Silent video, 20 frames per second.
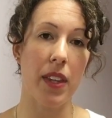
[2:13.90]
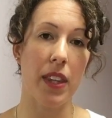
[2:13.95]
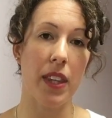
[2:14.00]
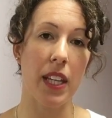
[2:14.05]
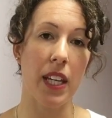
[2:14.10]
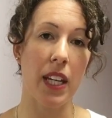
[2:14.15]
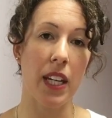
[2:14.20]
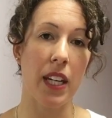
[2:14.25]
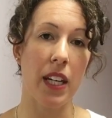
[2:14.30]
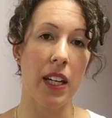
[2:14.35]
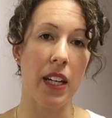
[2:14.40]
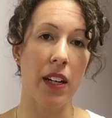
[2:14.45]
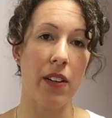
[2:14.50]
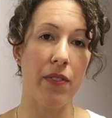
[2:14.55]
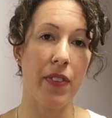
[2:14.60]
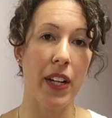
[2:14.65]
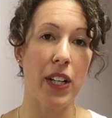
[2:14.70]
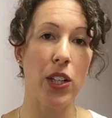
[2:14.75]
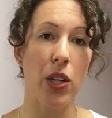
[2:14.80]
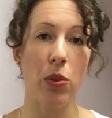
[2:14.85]
the
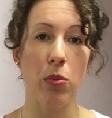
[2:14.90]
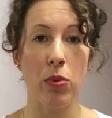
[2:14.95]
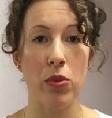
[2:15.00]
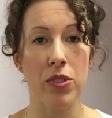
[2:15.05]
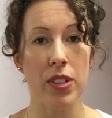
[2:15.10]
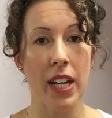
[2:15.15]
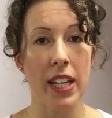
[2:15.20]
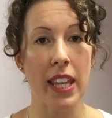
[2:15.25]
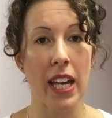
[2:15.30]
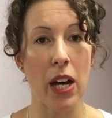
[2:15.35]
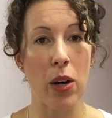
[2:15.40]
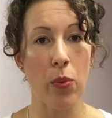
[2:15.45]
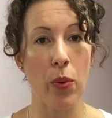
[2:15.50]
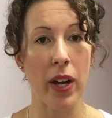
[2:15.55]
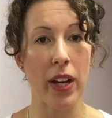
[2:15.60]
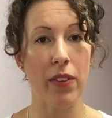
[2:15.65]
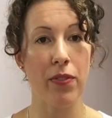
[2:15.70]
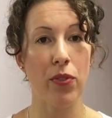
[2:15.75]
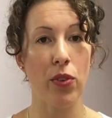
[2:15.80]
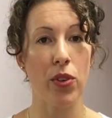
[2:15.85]
venue will take that
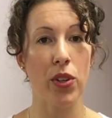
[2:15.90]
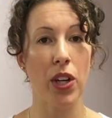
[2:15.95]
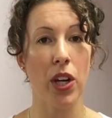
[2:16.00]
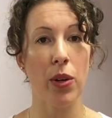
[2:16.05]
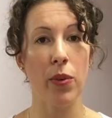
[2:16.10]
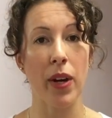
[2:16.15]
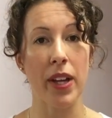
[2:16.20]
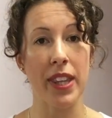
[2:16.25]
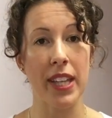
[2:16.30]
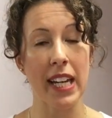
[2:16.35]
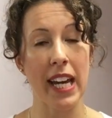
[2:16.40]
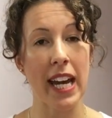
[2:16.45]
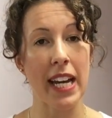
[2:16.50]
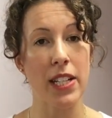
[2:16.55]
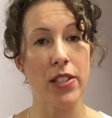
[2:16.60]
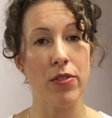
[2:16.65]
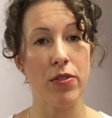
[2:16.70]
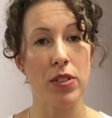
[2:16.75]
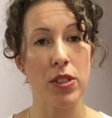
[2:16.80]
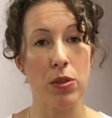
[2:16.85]
away for you, and the
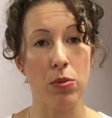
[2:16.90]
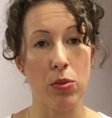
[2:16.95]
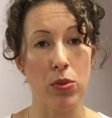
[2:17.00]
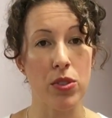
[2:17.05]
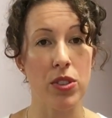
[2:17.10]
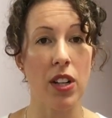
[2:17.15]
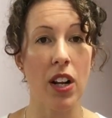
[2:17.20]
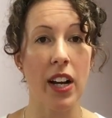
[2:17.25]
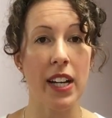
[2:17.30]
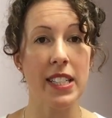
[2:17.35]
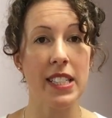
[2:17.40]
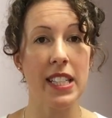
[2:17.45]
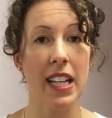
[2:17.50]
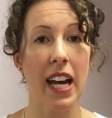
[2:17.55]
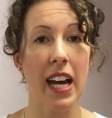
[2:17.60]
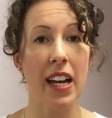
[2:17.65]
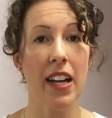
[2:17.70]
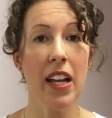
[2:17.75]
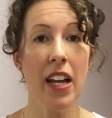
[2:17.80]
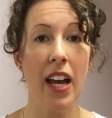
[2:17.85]
caterers will slice
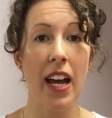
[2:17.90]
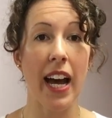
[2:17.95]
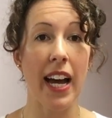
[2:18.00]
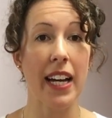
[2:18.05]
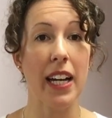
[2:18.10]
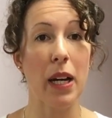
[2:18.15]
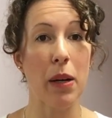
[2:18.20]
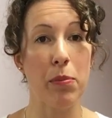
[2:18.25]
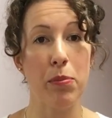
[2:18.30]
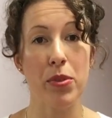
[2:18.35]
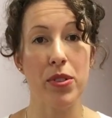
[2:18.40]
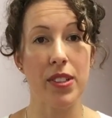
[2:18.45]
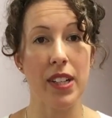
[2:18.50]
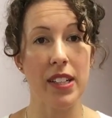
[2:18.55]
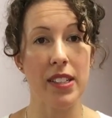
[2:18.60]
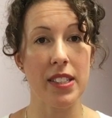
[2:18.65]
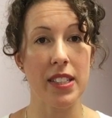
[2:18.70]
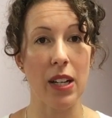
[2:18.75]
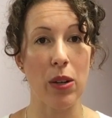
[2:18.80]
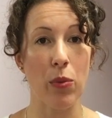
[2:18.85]
that and can
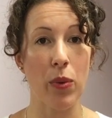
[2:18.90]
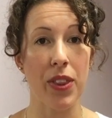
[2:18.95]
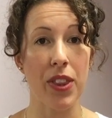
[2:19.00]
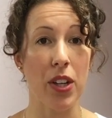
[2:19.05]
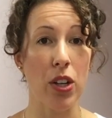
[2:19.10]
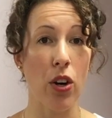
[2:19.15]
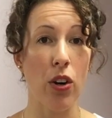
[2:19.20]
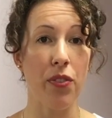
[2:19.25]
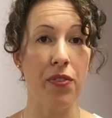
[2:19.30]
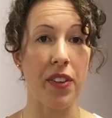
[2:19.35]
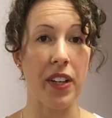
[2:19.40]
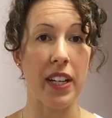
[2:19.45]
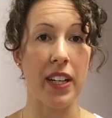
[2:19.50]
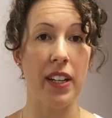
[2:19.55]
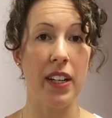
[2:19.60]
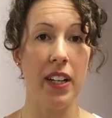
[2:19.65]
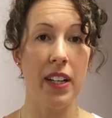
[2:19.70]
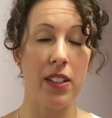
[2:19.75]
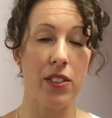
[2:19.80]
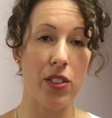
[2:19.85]
present it with the coffee.
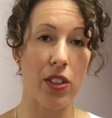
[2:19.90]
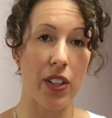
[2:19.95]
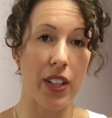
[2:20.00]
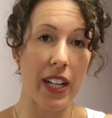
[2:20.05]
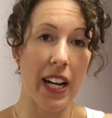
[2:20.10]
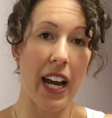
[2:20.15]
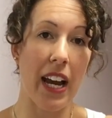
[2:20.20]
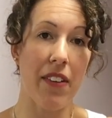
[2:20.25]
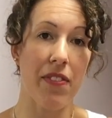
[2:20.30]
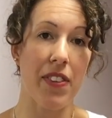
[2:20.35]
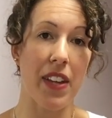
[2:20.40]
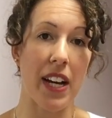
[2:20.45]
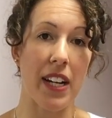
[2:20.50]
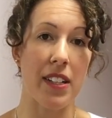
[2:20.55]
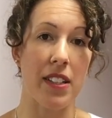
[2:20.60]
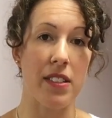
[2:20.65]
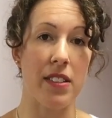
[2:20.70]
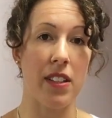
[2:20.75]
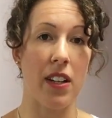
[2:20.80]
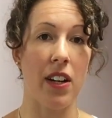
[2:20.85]
So you can have
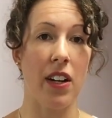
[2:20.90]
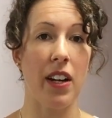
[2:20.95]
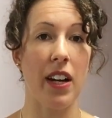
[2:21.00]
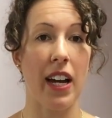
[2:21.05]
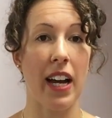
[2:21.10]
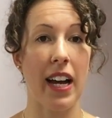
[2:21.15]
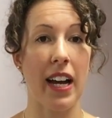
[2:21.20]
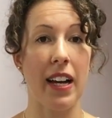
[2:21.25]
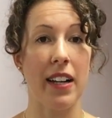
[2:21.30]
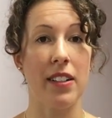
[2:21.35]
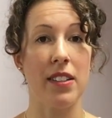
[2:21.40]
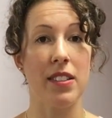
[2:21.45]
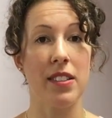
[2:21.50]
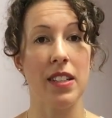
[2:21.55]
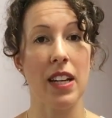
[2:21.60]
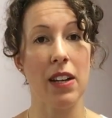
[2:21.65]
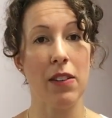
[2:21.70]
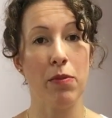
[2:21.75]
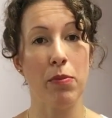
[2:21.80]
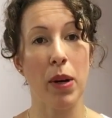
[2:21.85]
that dessert and
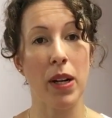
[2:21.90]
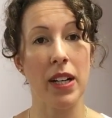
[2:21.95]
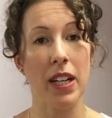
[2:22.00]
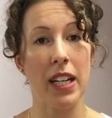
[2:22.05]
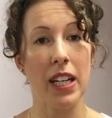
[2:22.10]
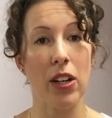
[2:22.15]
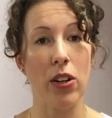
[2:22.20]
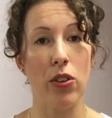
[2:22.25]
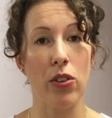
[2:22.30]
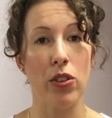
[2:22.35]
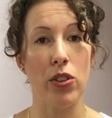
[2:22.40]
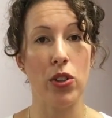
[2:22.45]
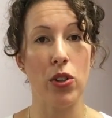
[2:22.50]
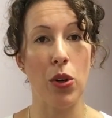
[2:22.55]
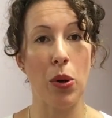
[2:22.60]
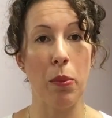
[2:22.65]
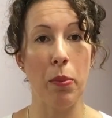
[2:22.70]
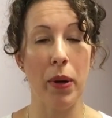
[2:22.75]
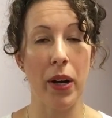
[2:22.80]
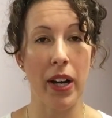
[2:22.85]
save money on
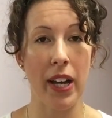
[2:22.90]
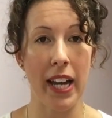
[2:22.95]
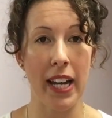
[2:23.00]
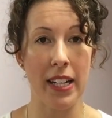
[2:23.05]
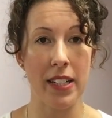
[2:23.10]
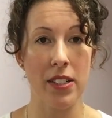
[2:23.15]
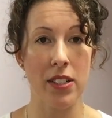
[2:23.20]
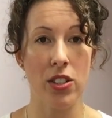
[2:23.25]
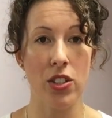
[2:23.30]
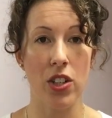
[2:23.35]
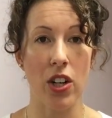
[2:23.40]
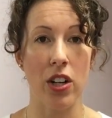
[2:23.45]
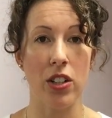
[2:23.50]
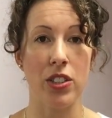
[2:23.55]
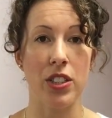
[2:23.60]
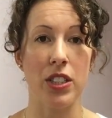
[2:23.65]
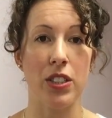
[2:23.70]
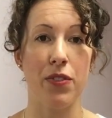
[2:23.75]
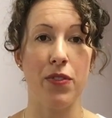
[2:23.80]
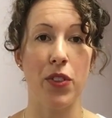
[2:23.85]
your per head
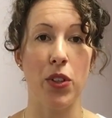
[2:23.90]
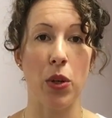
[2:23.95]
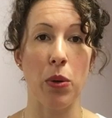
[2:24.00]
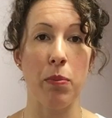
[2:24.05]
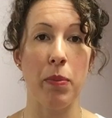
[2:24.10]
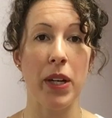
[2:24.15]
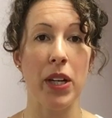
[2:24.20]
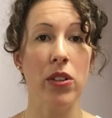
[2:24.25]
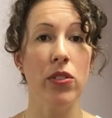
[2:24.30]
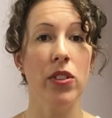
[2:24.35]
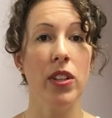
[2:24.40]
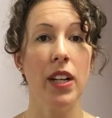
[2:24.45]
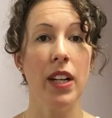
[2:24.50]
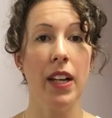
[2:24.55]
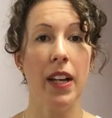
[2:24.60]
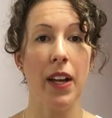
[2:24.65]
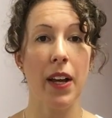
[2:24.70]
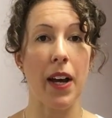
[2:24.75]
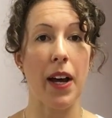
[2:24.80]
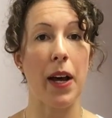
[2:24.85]
charges for your meal,
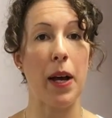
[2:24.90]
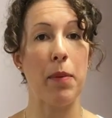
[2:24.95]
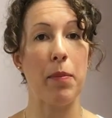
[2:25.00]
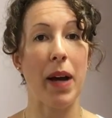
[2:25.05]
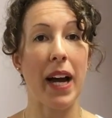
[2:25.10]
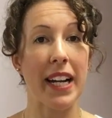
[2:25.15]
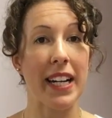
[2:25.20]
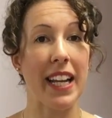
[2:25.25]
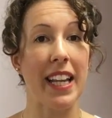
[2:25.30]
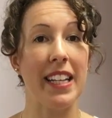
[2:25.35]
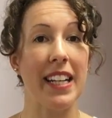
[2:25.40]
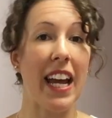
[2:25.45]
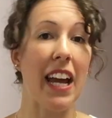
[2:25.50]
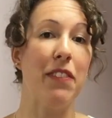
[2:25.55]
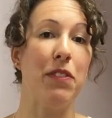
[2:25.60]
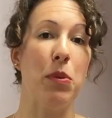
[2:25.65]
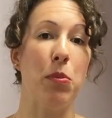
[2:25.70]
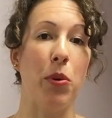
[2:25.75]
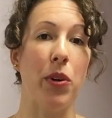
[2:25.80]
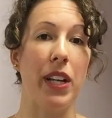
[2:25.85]
and then
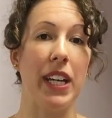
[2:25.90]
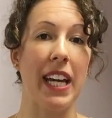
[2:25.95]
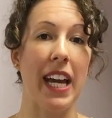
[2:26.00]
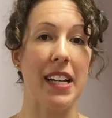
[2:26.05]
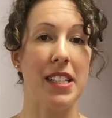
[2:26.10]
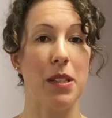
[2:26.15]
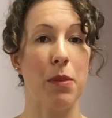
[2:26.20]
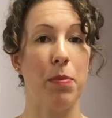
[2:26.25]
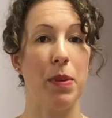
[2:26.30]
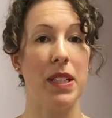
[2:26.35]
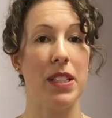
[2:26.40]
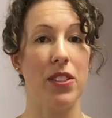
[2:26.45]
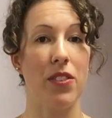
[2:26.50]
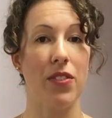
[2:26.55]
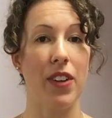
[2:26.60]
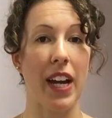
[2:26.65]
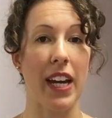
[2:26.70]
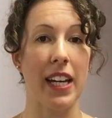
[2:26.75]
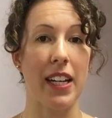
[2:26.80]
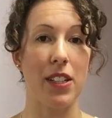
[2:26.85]
everybody gets a piece
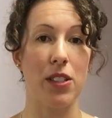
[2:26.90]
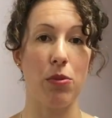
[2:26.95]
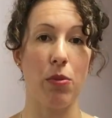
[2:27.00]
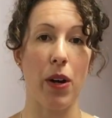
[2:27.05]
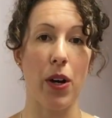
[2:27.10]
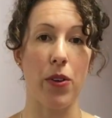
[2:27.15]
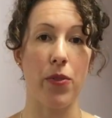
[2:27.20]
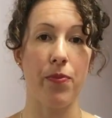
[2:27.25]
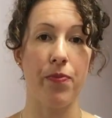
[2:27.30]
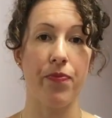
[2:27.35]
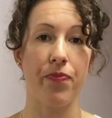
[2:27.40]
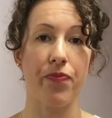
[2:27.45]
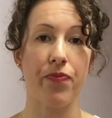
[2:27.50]
of cake as well.